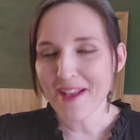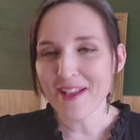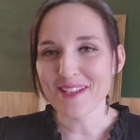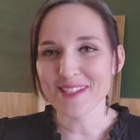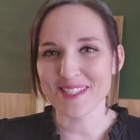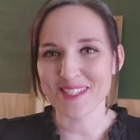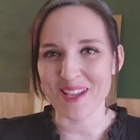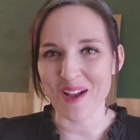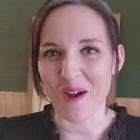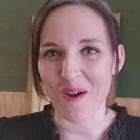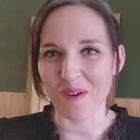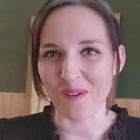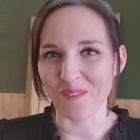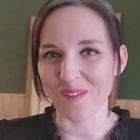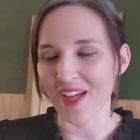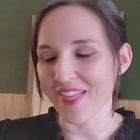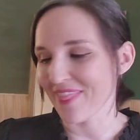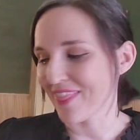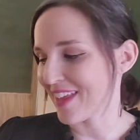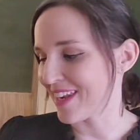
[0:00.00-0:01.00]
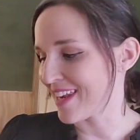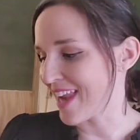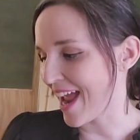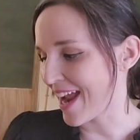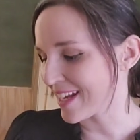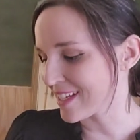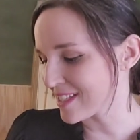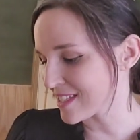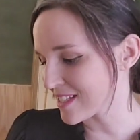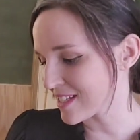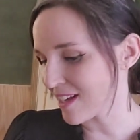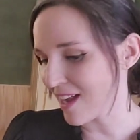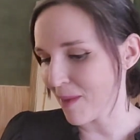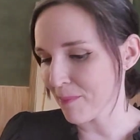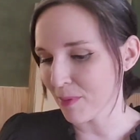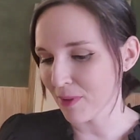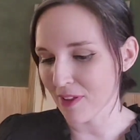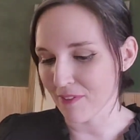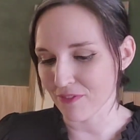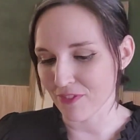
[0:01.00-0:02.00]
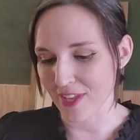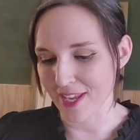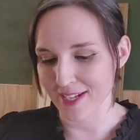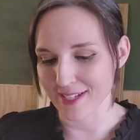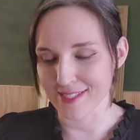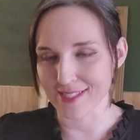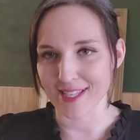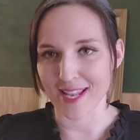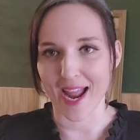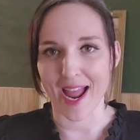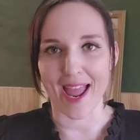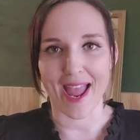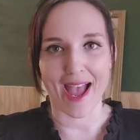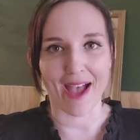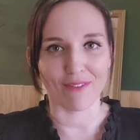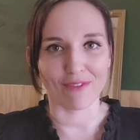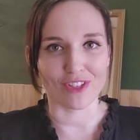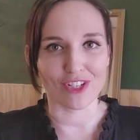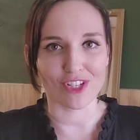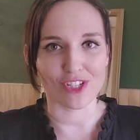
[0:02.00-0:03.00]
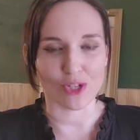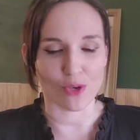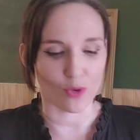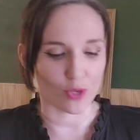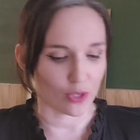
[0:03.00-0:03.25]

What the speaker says: So the next couple of things that I have to show